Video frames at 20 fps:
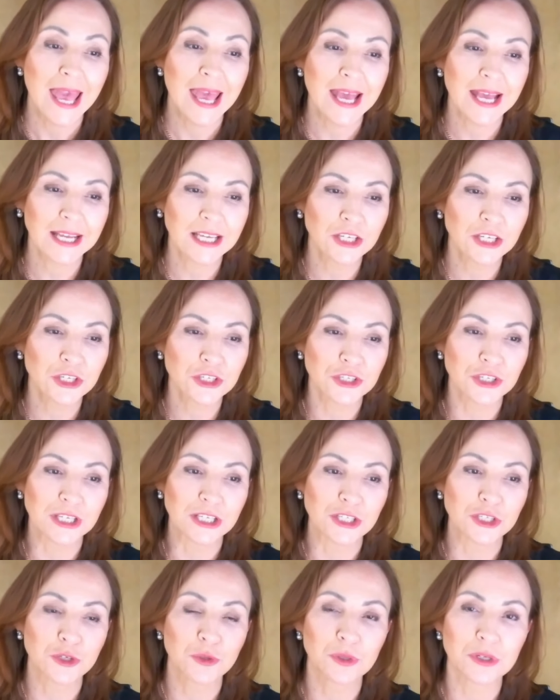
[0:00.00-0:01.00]
Air
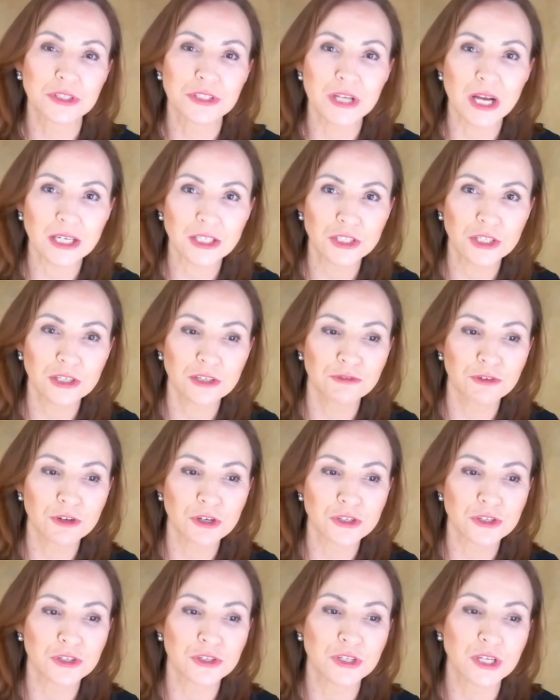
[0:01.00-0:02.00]
conditioning. Do you want ducted
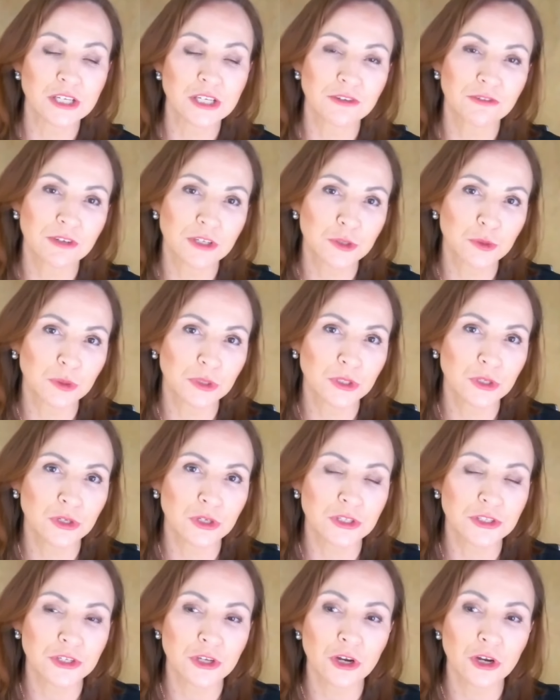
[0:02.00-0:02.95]
versus individual units?